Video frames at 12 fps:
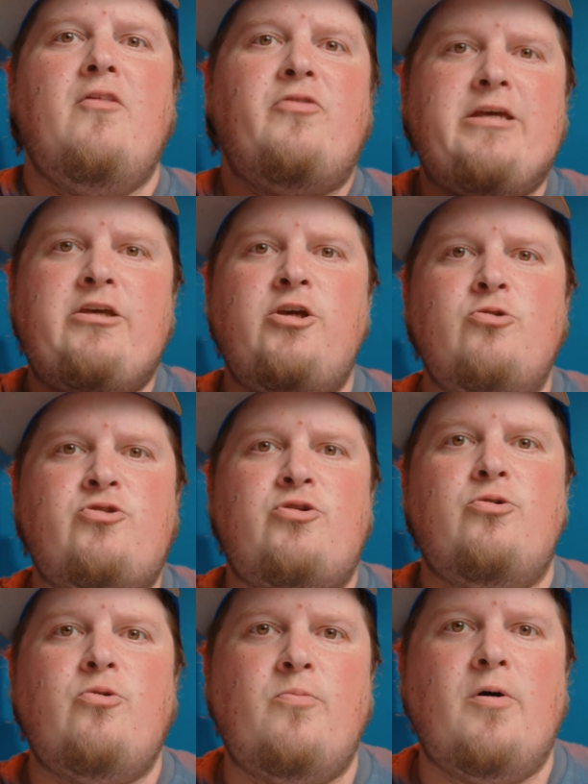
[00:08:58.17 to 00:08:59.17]
the
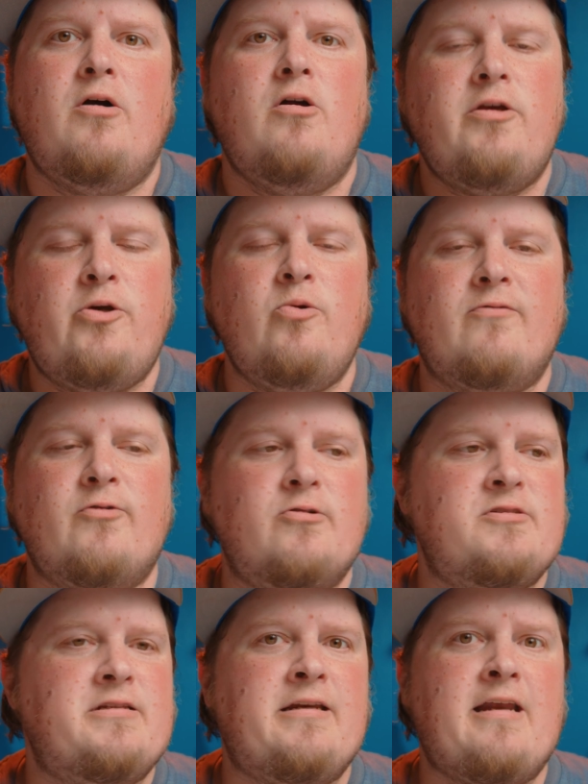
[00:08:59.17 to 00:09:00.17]
YouTube
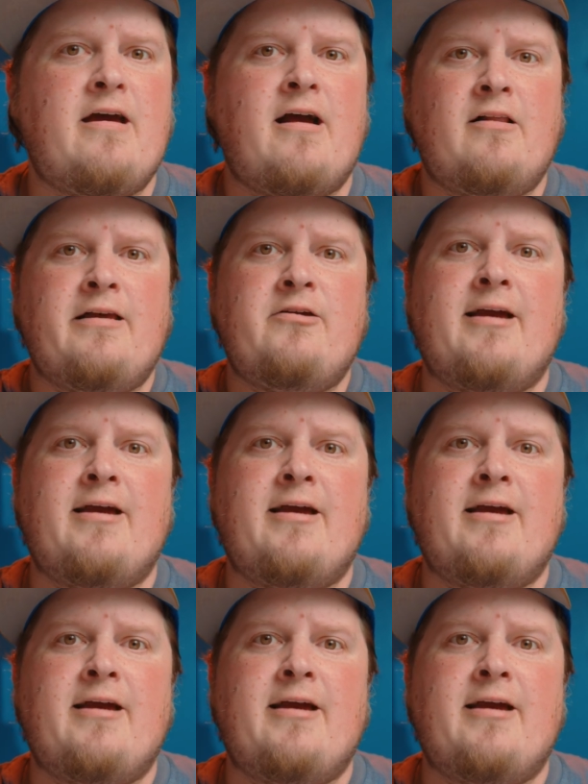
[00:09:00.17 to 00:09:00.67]
universe and let